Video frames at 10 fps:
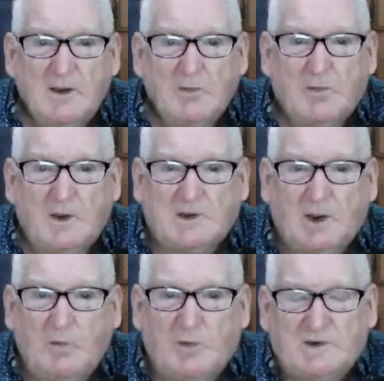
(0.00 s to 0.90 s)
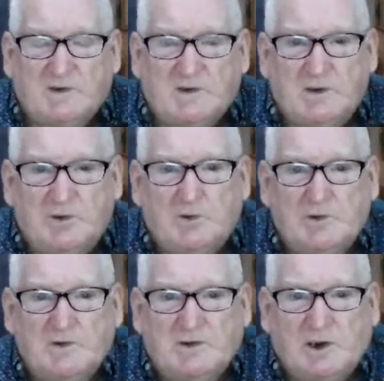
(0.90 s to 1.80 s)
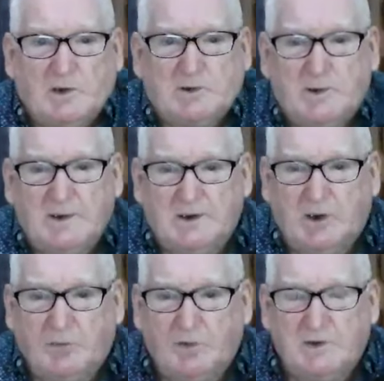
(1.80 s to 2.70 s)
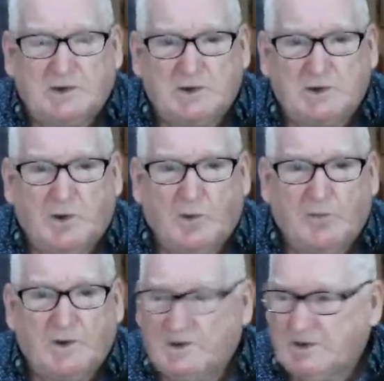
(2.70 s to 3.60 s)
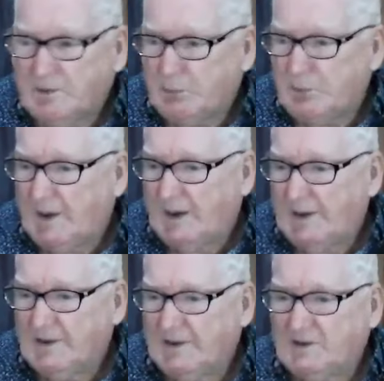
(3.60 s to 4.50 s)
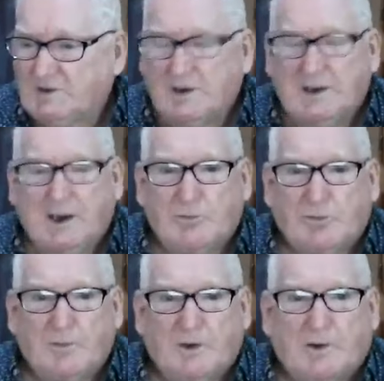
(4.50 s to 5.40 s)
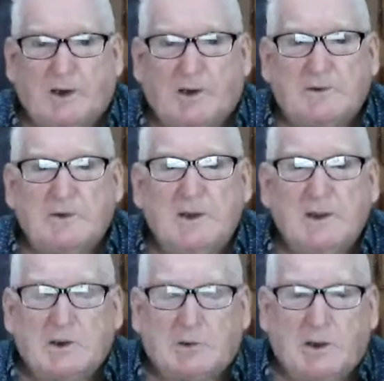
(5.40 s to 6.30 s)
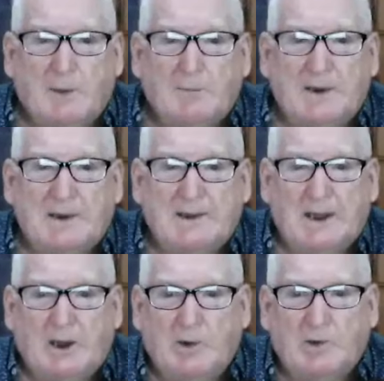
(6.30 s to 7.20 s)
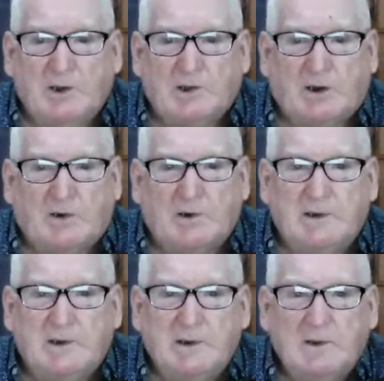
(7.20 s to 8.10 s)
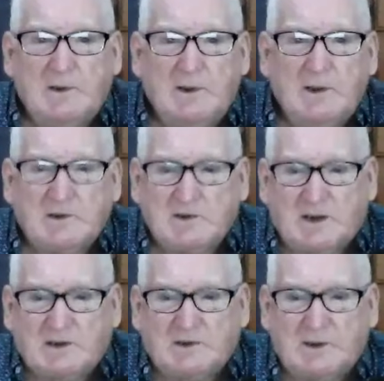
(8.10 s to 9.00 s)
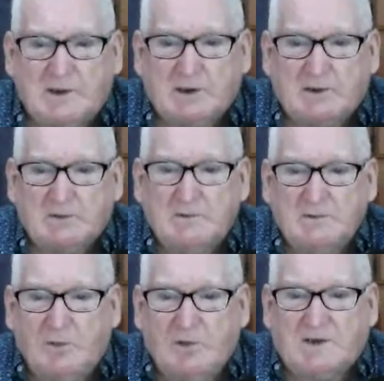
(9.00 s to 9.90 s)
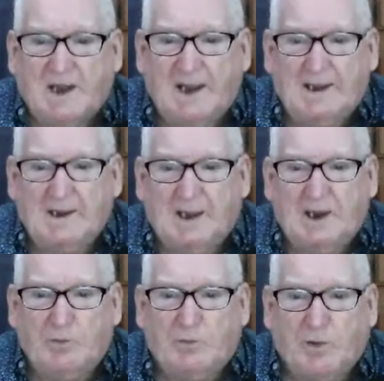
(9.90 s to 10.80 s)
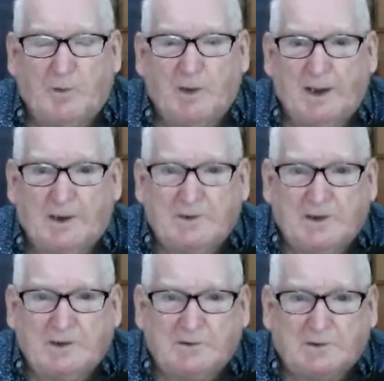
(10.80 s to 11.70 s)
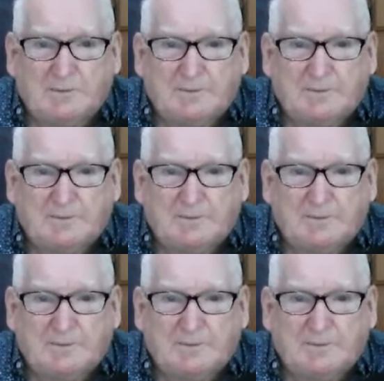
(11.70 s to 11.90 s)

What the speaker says: Fee versus the Northern Territory, the definition of fee simple alienates your land from the Crown being the only authority to tax your land. If it's alienated from it, how did they do it?